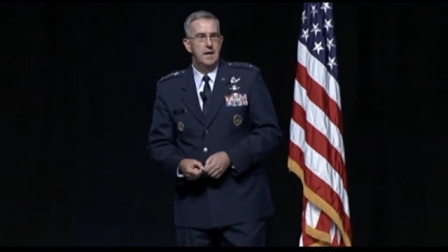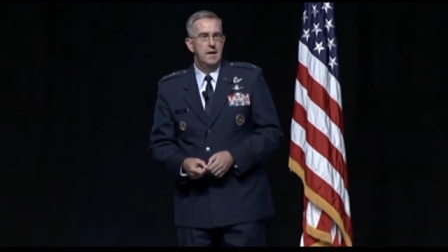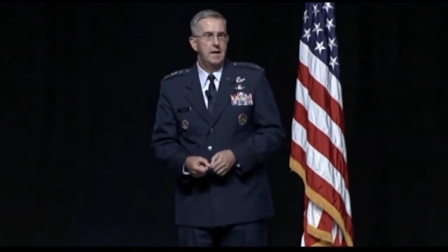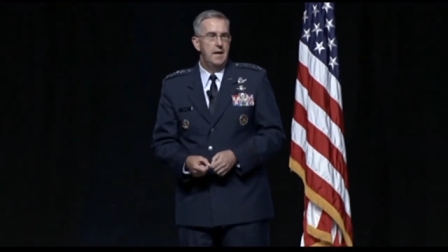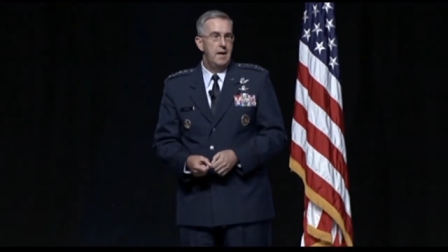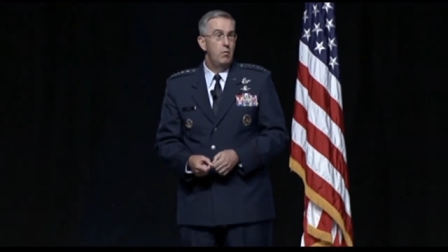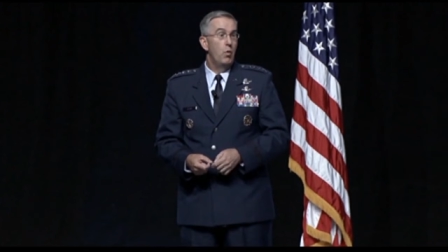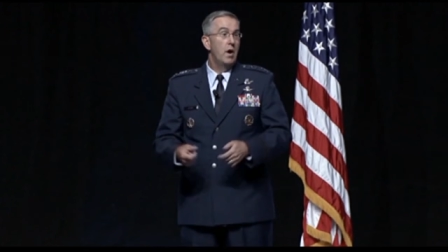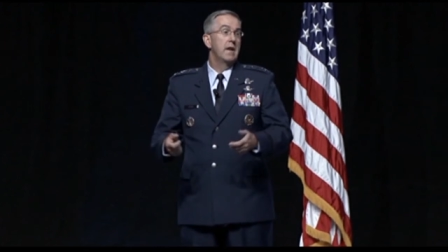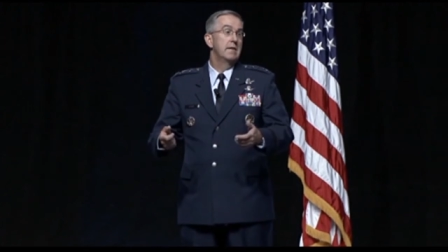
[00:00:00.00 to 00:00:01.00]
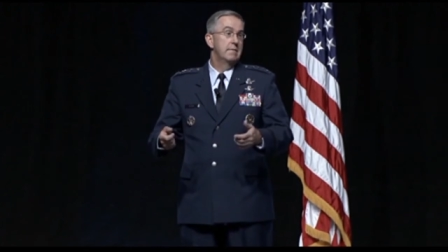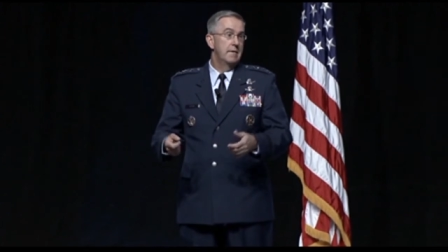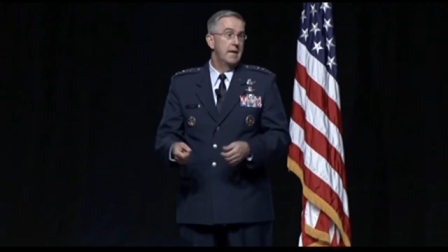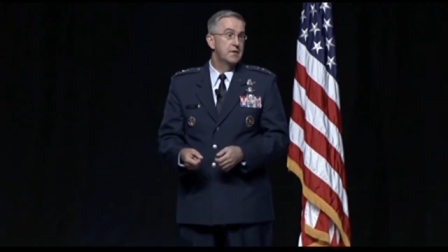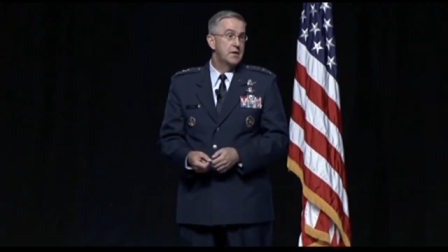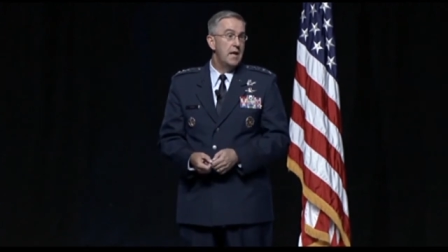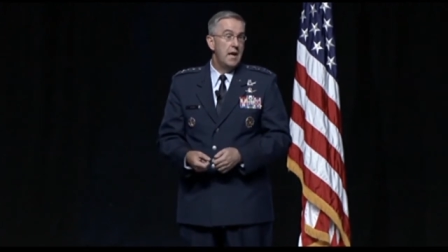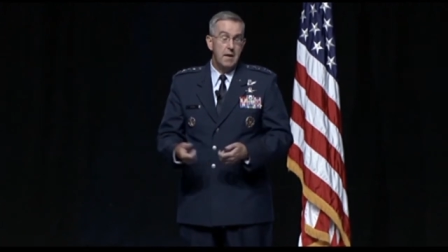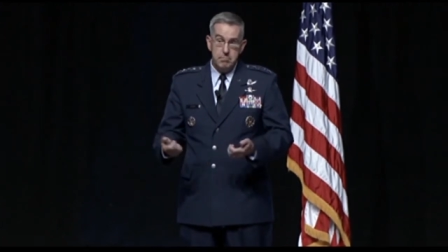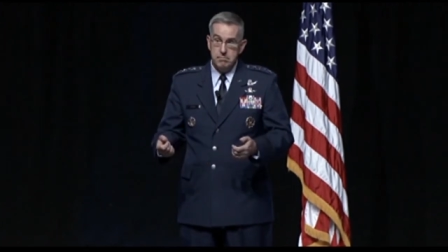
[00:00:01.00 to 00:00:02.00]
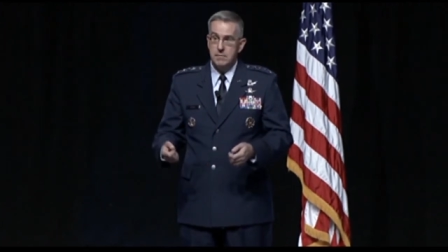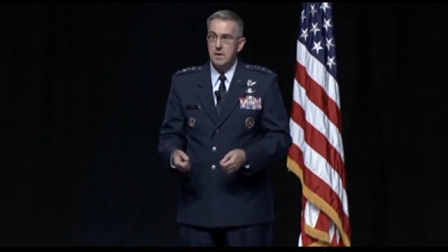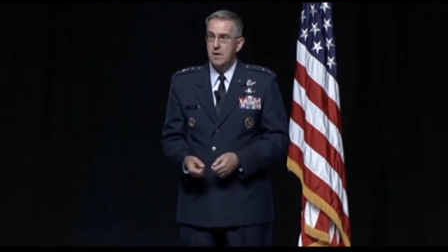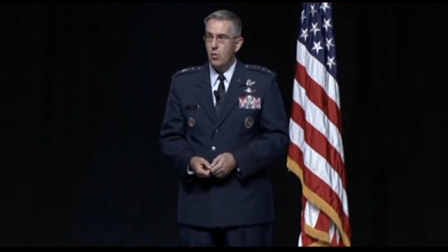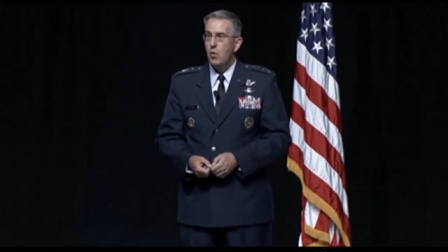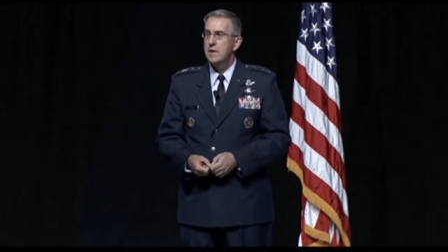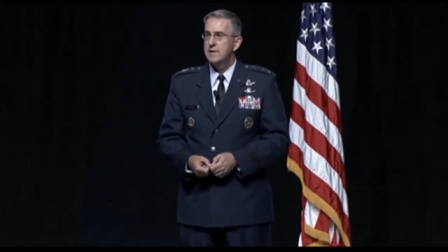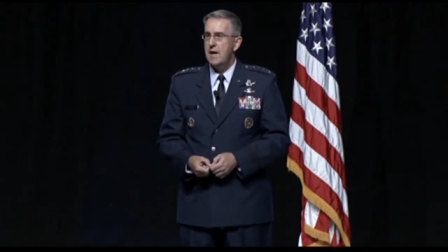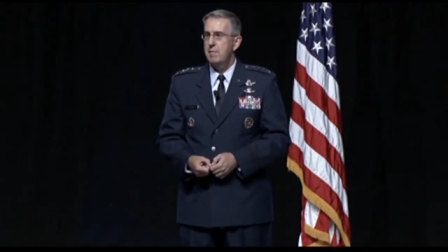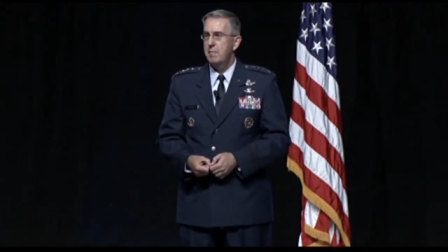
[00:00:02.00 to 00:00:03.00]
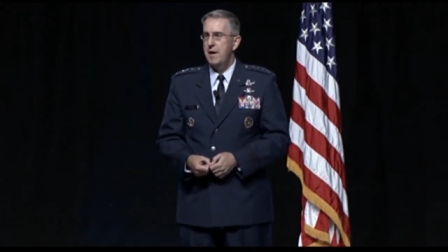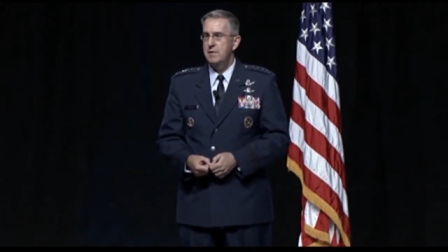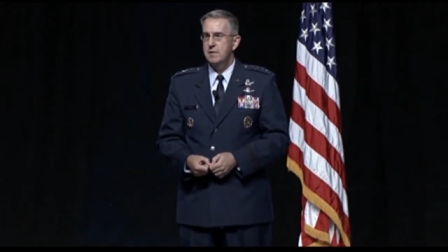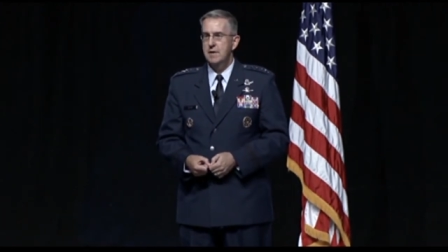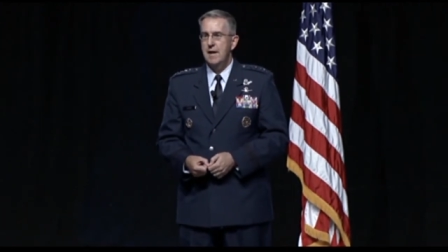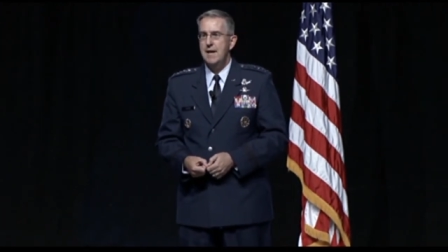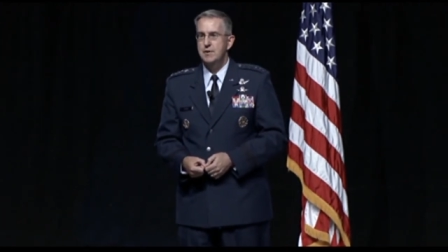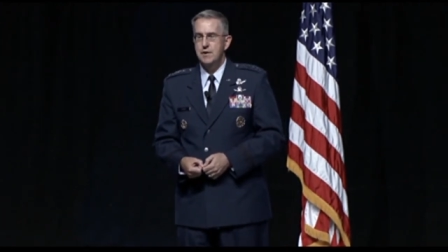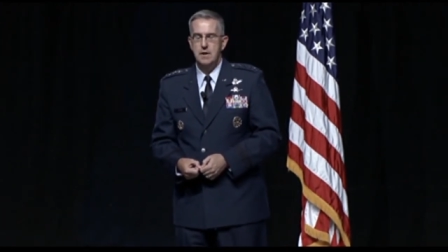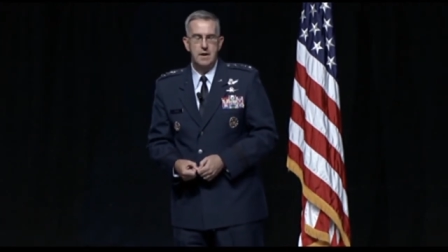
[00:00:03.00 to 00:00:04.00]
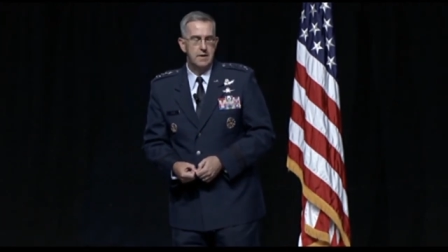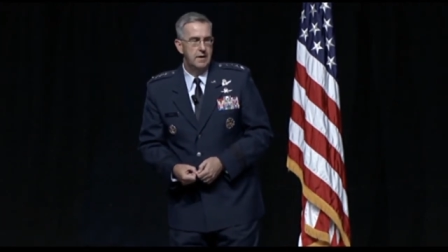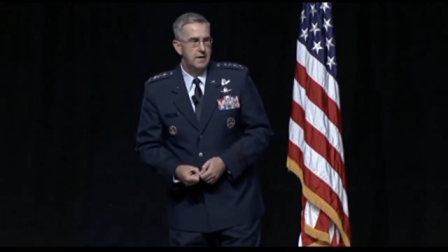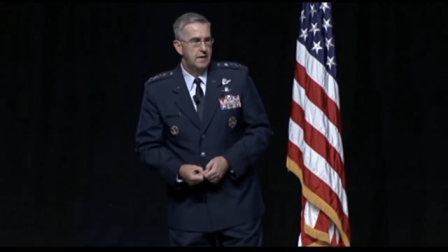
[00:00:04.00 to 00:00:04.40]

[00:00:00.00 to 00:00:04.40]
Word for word: uh, he won, his team won Cyber Patriot last year.